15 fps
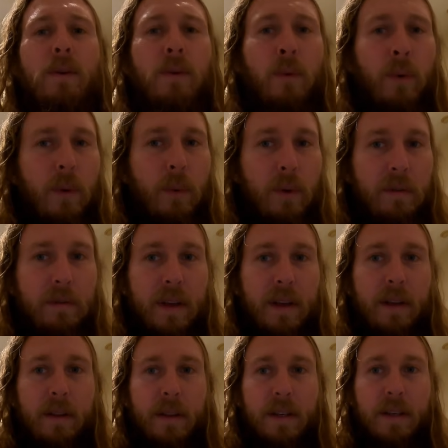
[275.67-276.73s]
When we
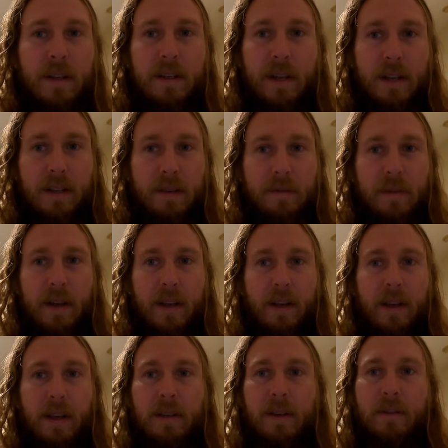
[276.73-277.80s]
feel these intense
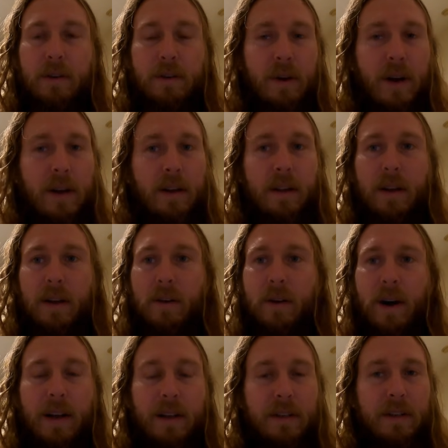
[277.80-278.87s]
feelings of adrenaline
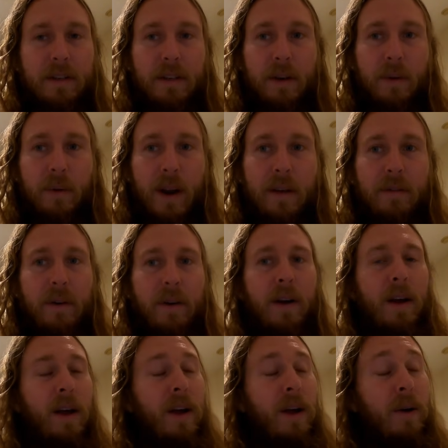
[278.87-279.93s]
or ecstasy or whatever,
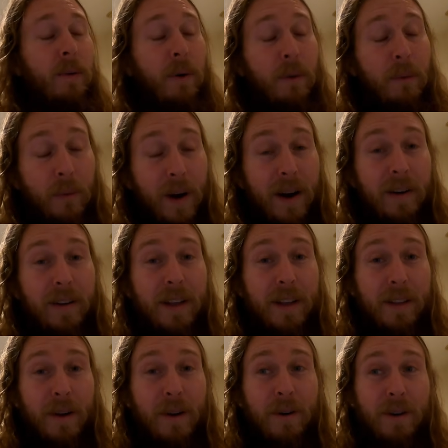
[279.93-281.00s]
we're rarely
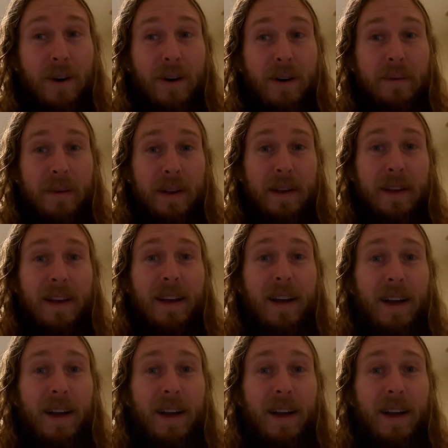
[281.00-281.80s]
alone, are we?